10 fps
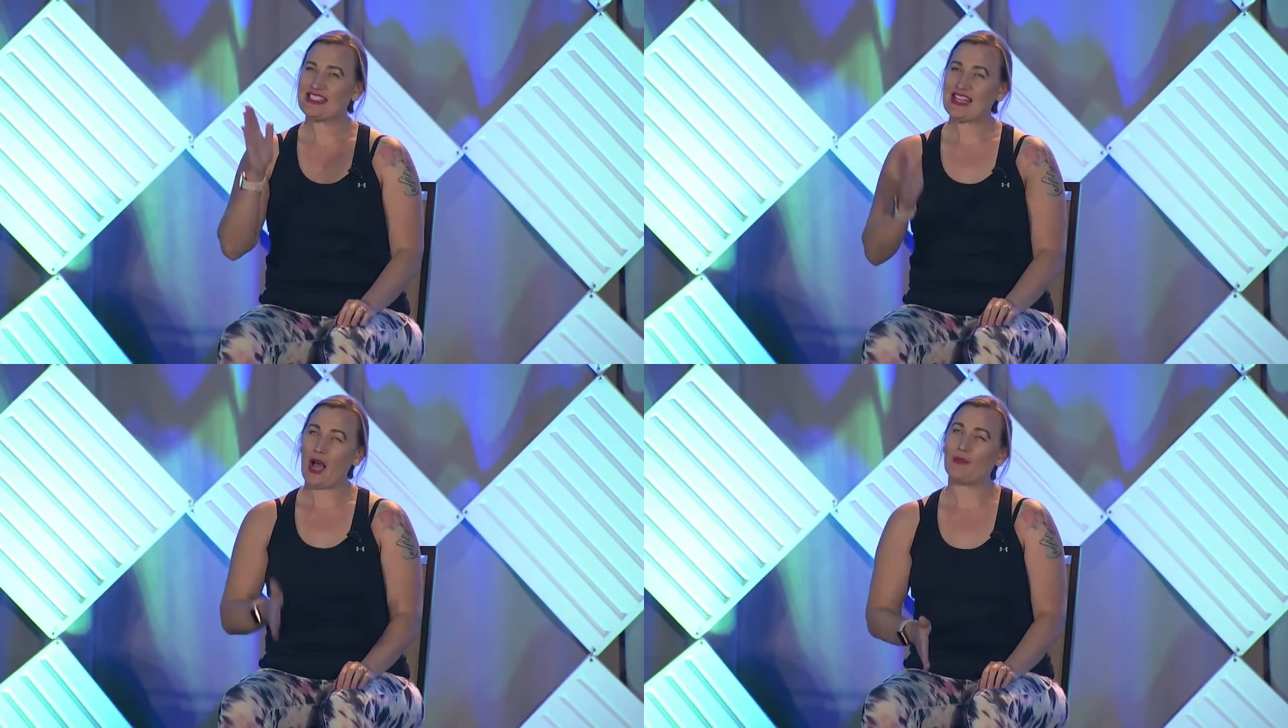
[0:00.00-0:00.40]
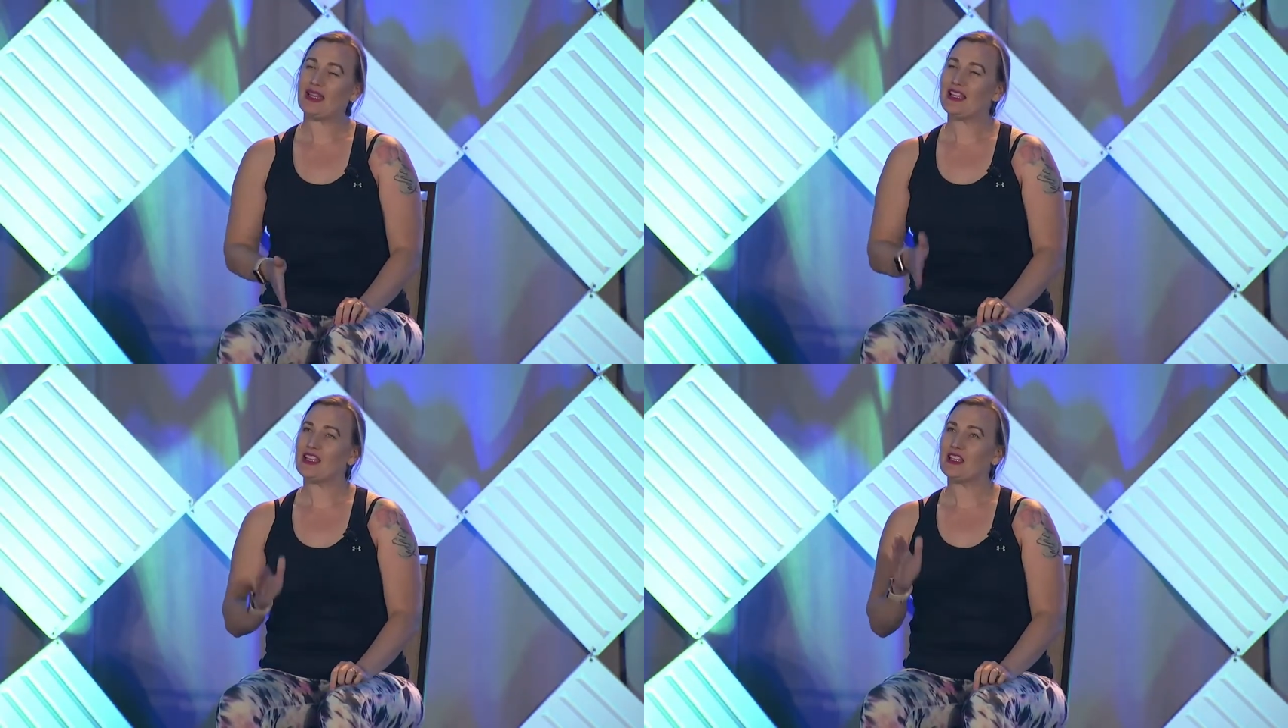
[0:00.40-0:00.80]

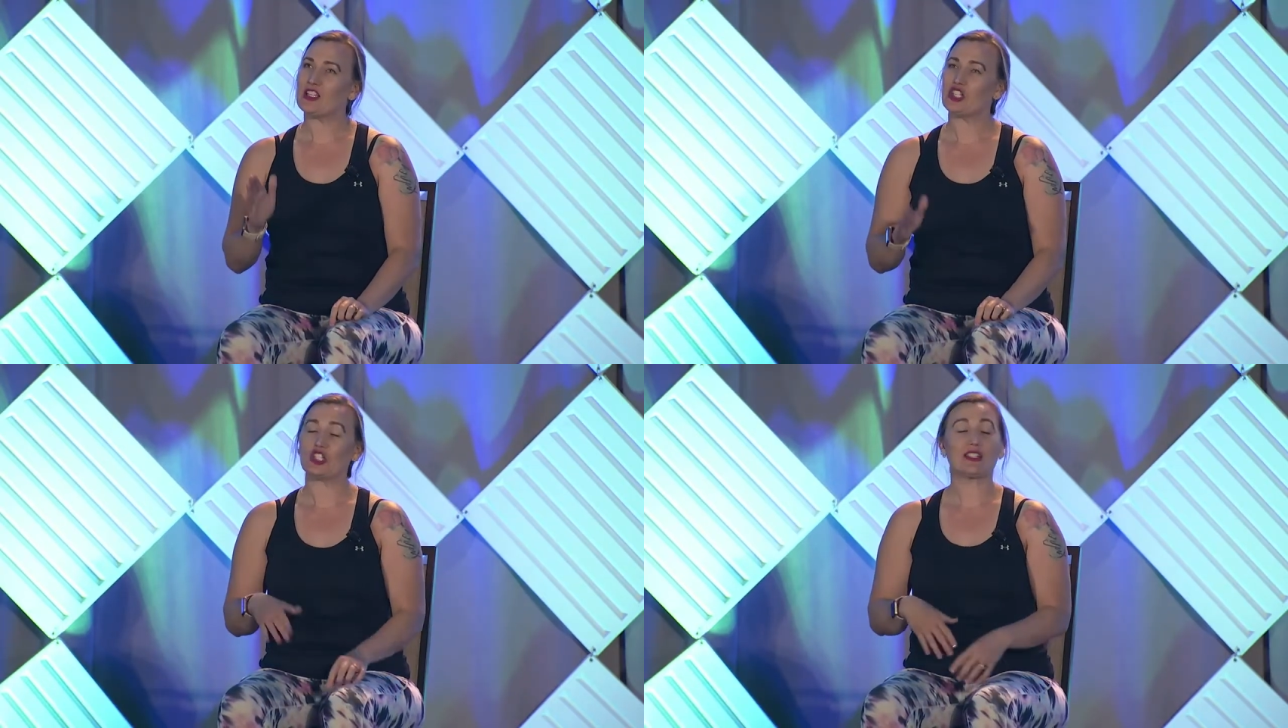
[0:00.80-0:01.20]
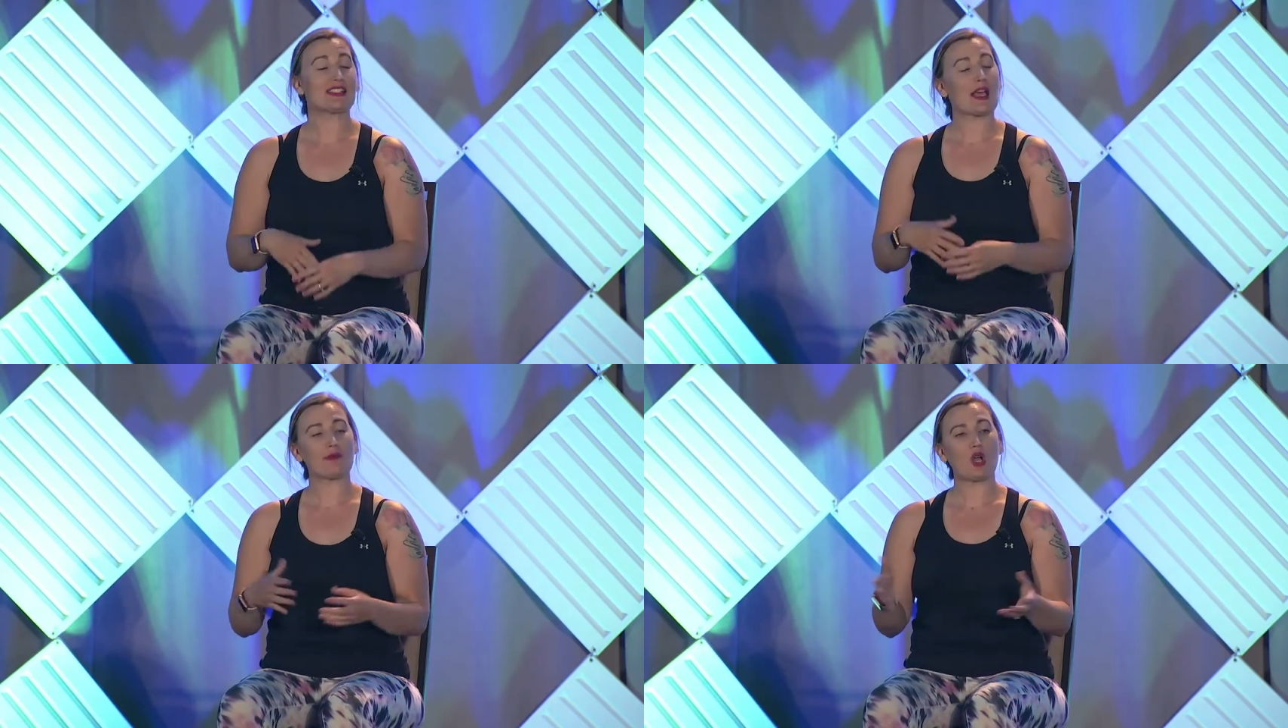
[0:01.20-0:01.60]
stopping it, she just
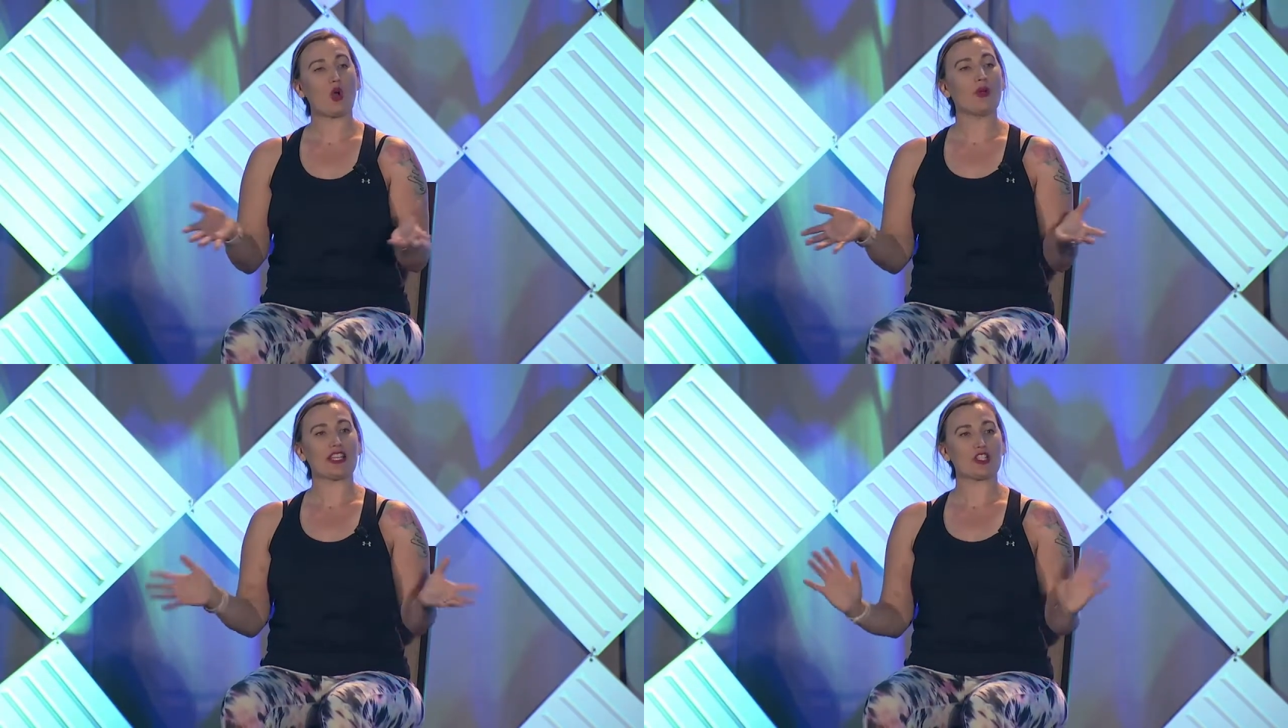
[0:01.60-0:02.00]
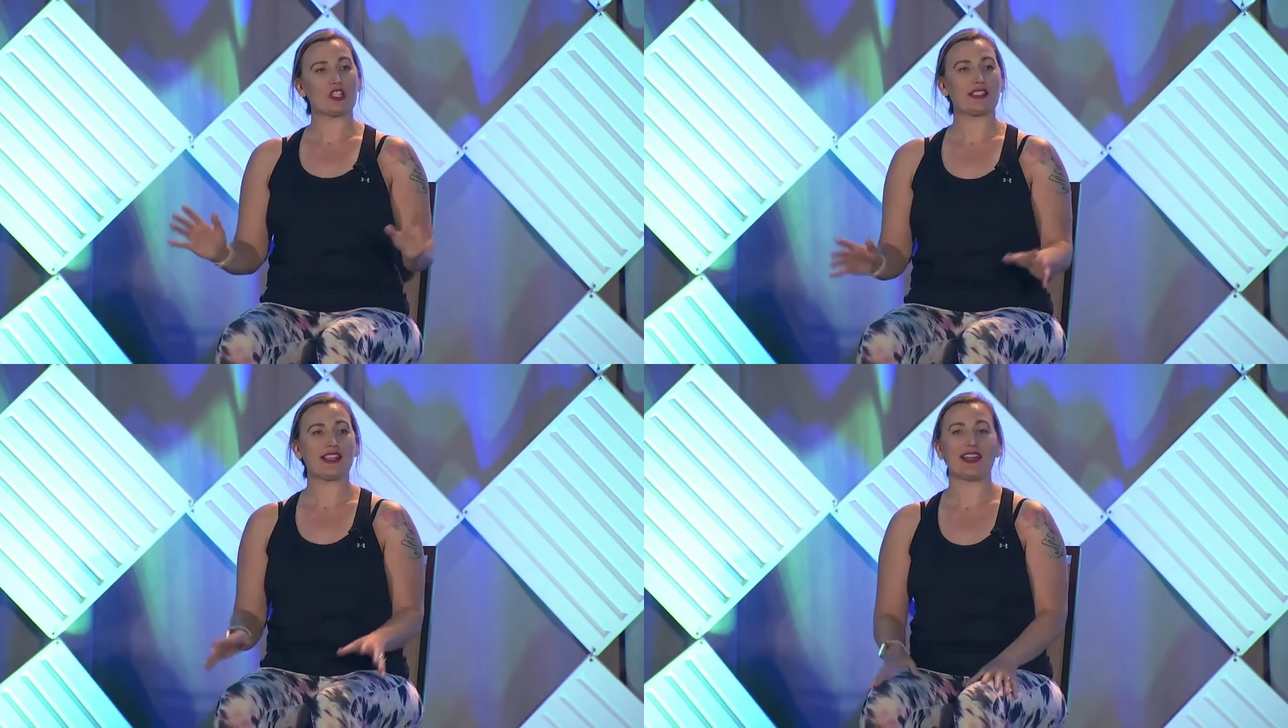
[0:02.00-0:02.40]
kept going, and
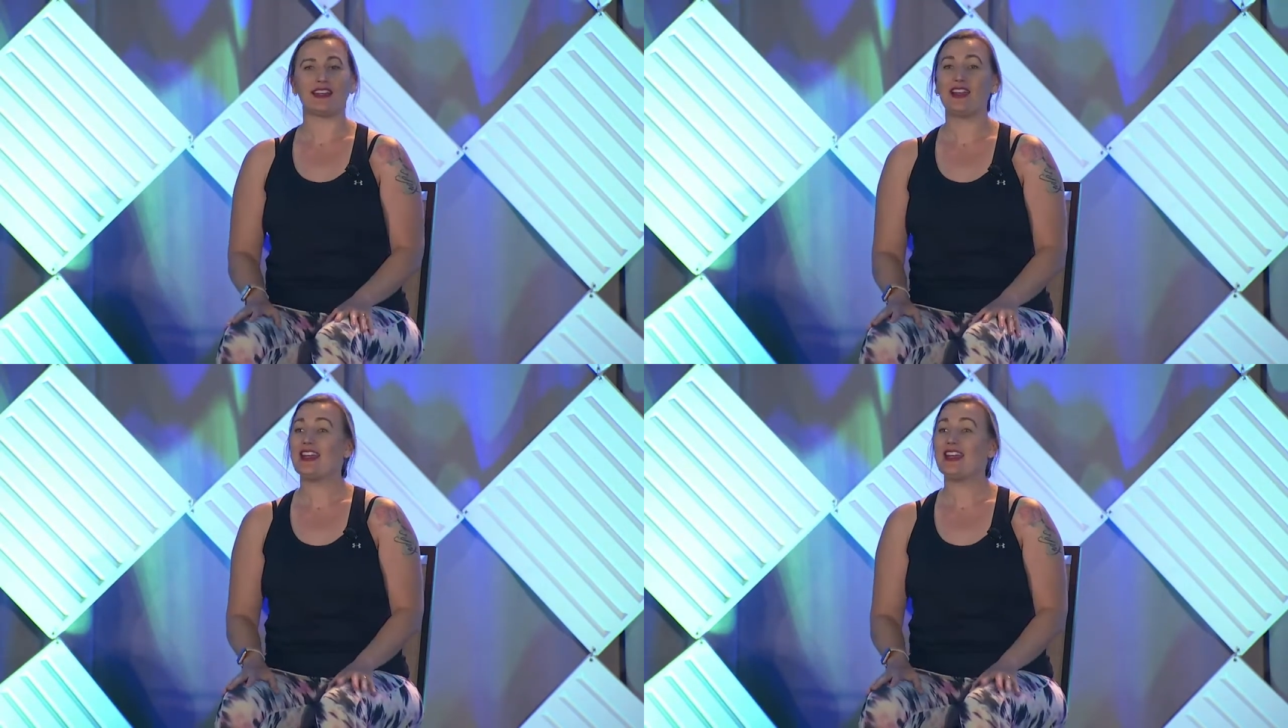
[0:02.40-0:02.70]
she said,